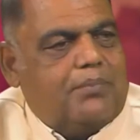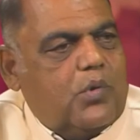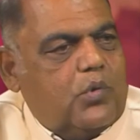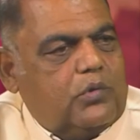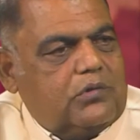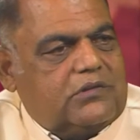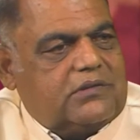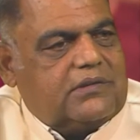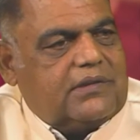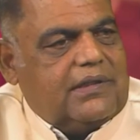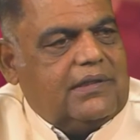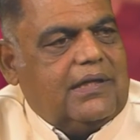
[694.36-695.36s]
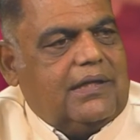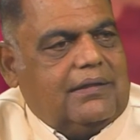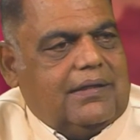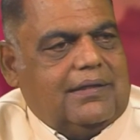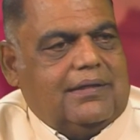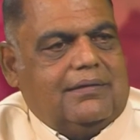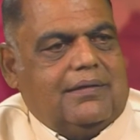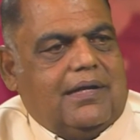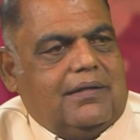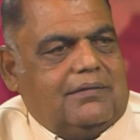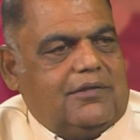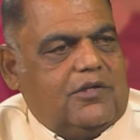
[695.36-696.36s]
boats and
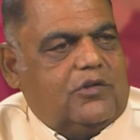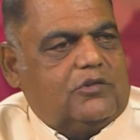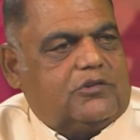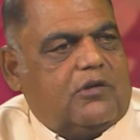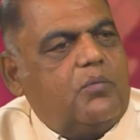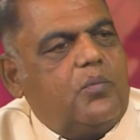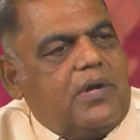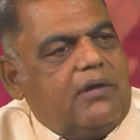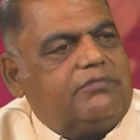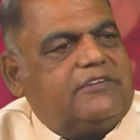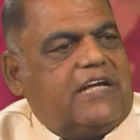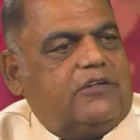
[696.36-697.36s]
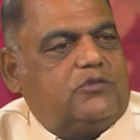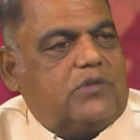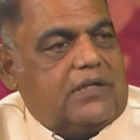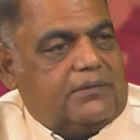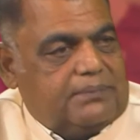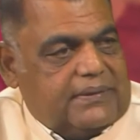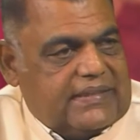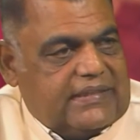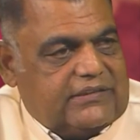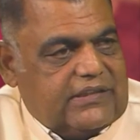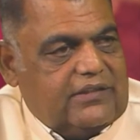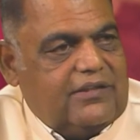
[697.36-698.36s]
some way of
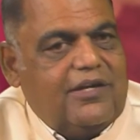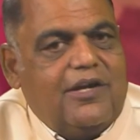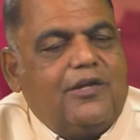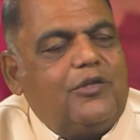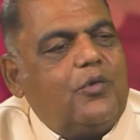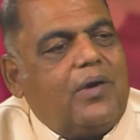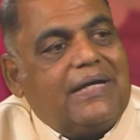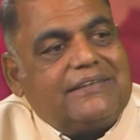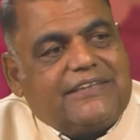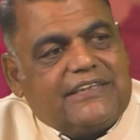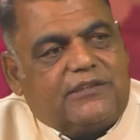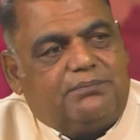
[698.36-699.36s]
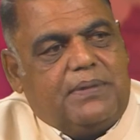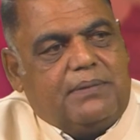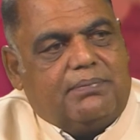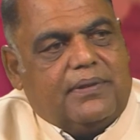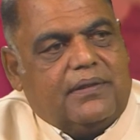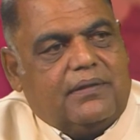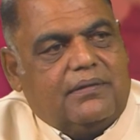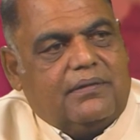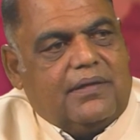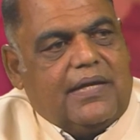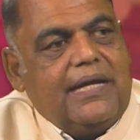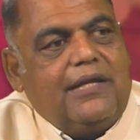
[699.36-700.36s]
transportation to assist people
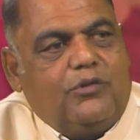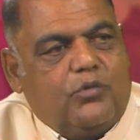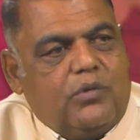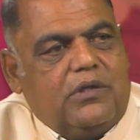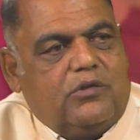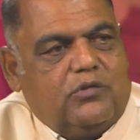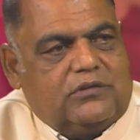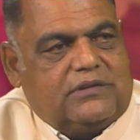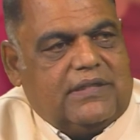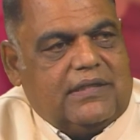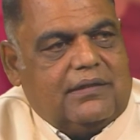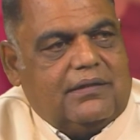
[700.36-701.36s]
in doing those things.